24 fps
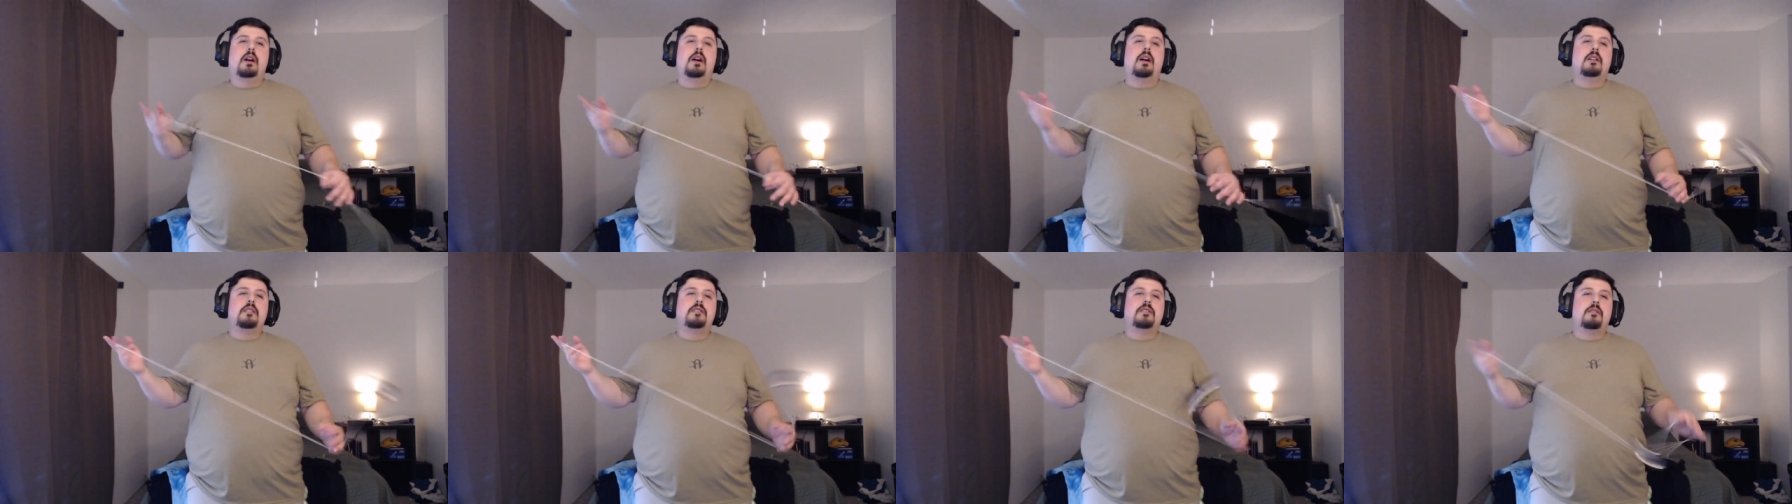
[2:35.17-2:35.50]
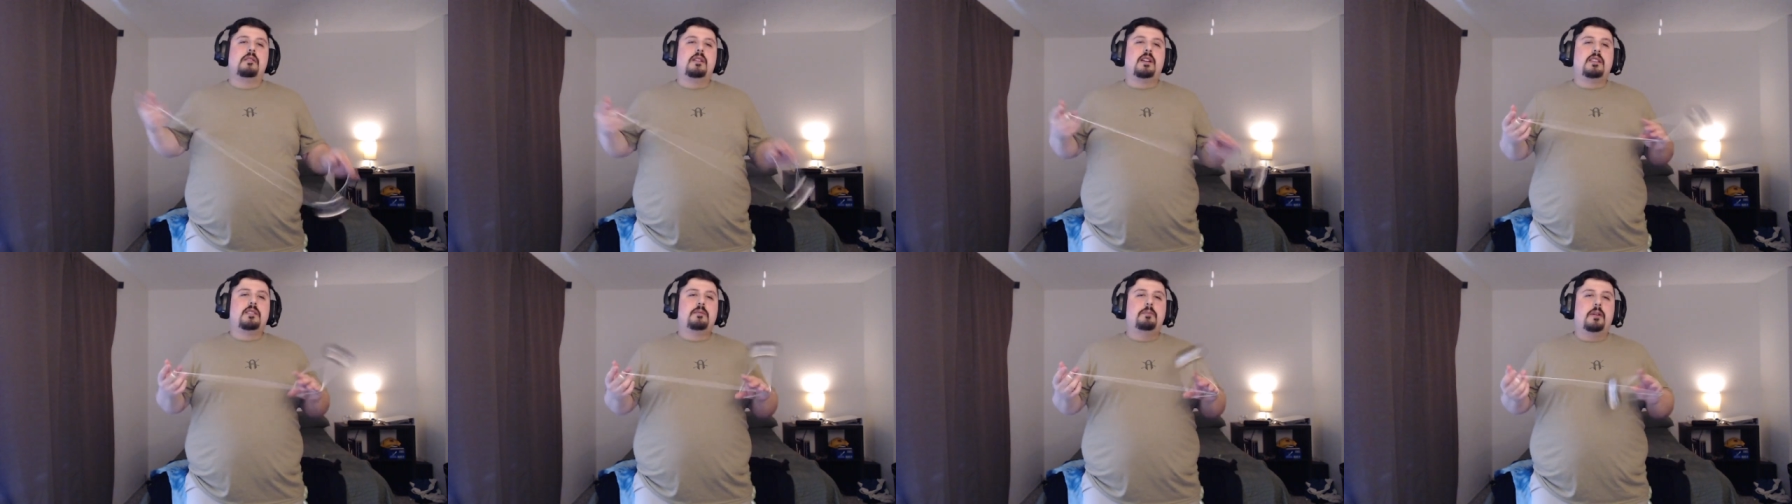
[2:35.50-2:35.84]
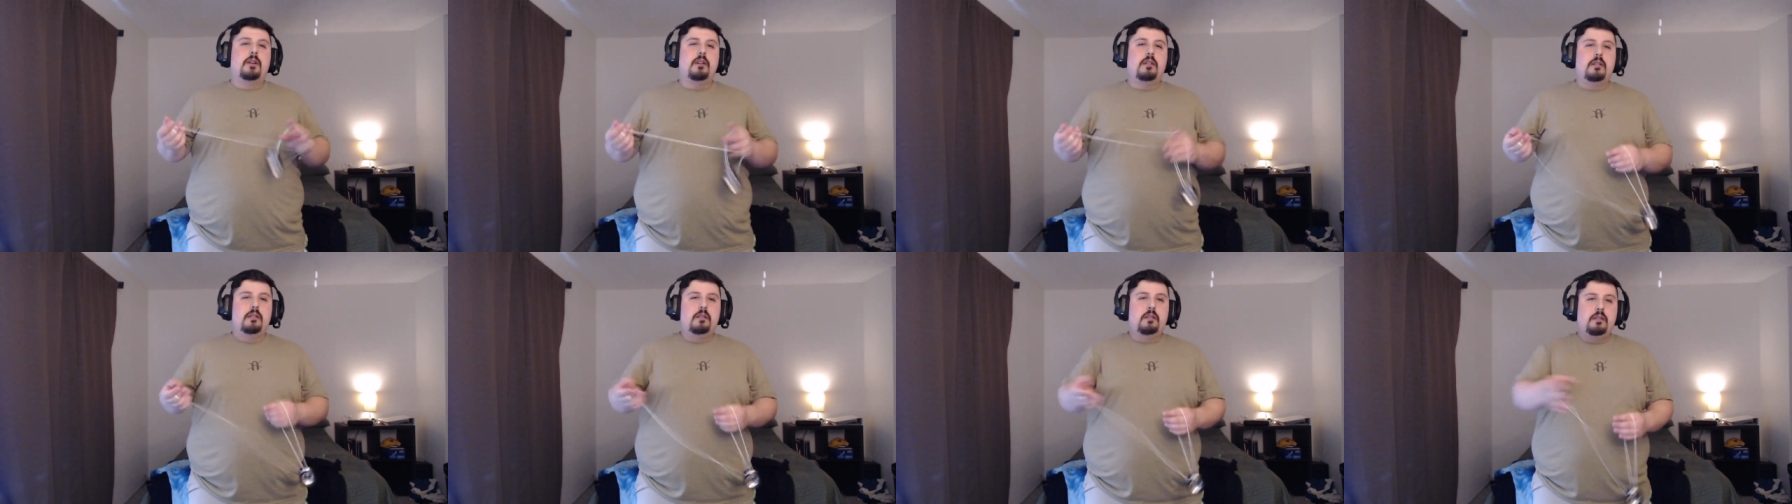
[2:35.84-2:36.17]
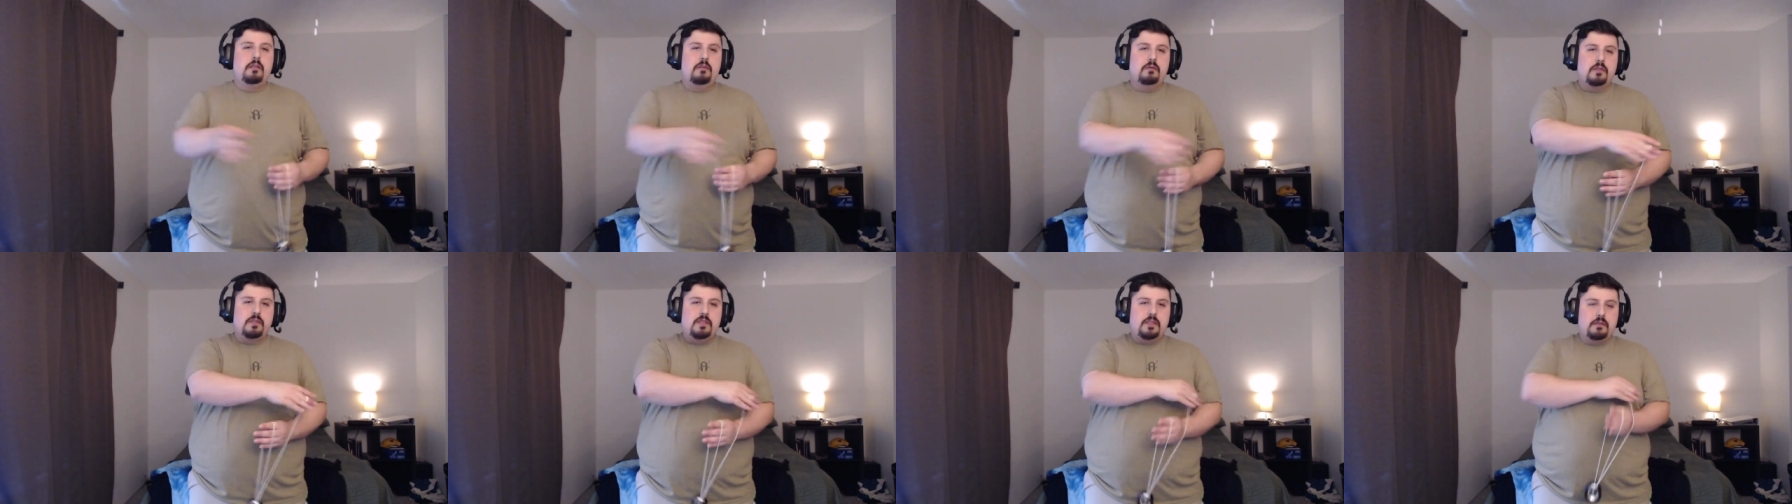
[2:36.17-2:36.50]
So the next part,
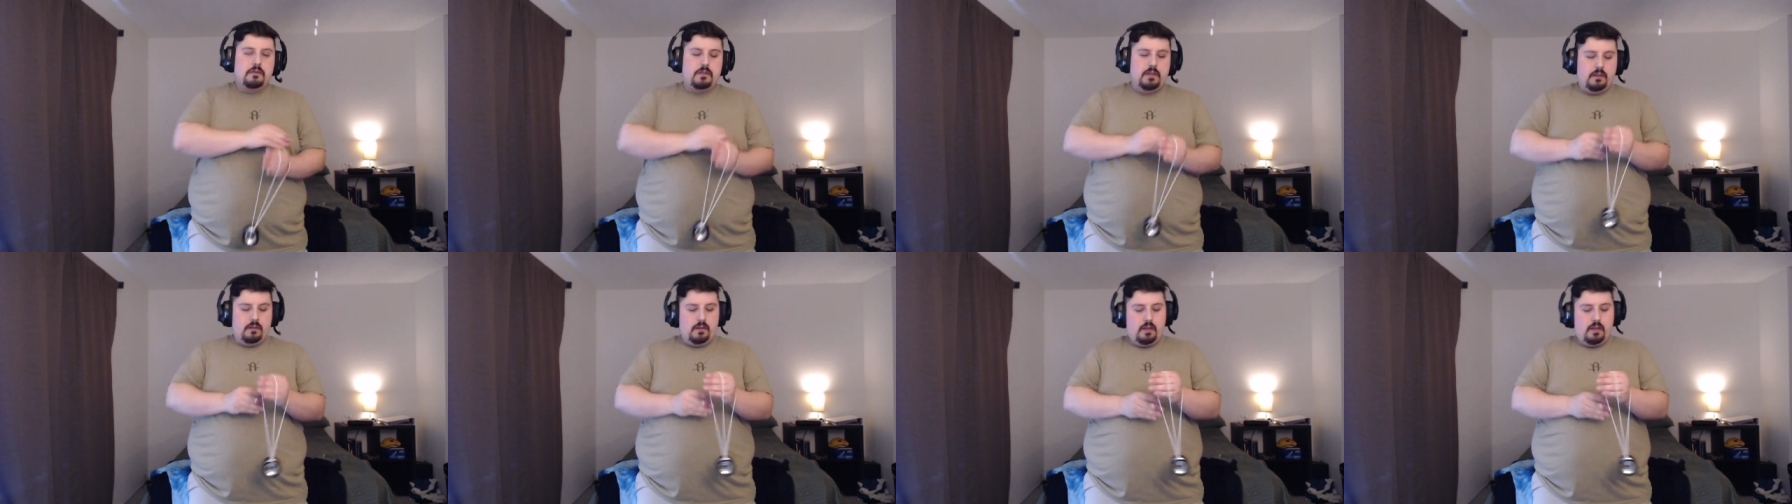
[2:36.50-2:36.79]
once you've done